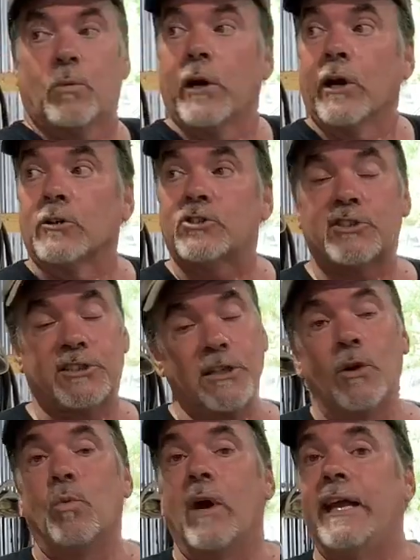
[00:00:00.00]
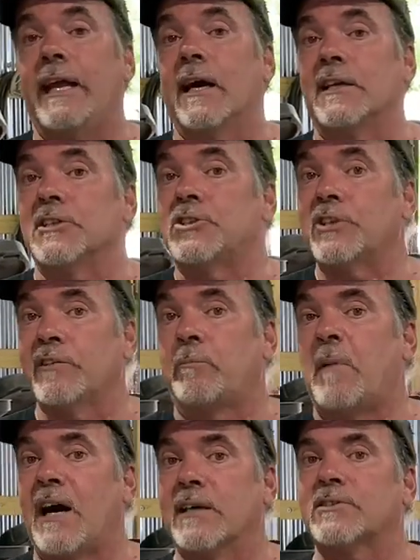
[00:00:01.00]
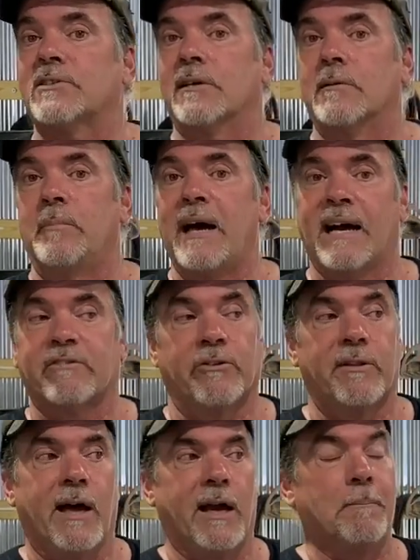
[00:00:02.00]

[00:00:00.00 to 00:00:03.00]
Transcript: we are still waiting on the shift box to come back for that.